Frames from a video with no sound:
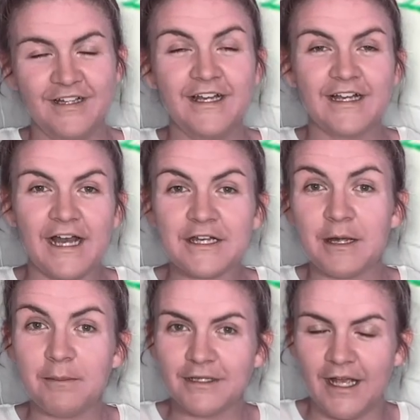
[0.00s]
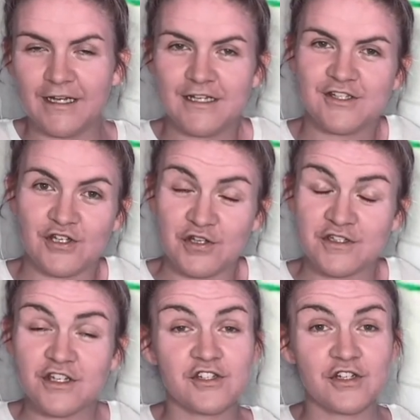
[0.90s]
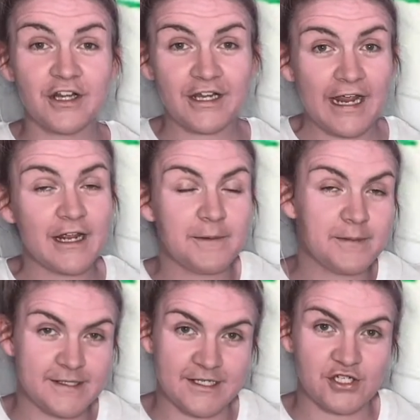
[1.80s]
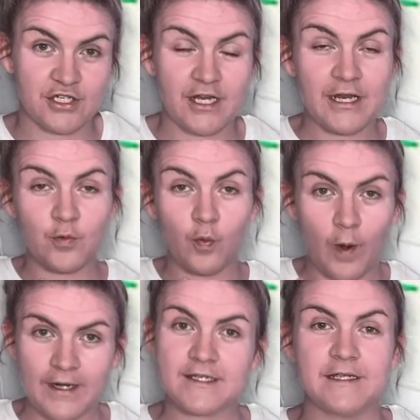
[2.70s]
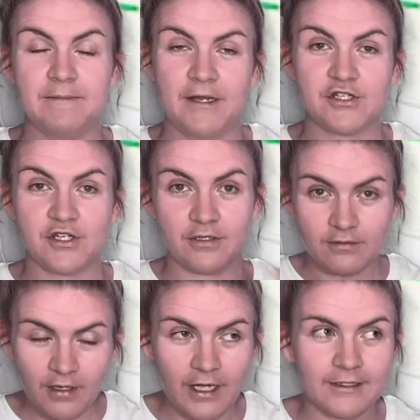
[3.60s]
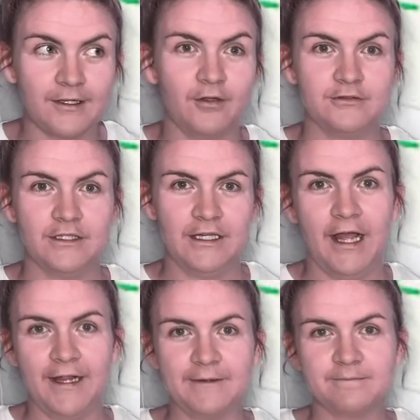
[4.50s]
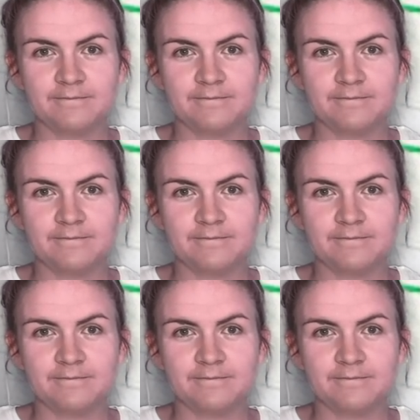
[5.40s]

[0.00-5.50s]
A number line is used to locate a position in one dimension along the line.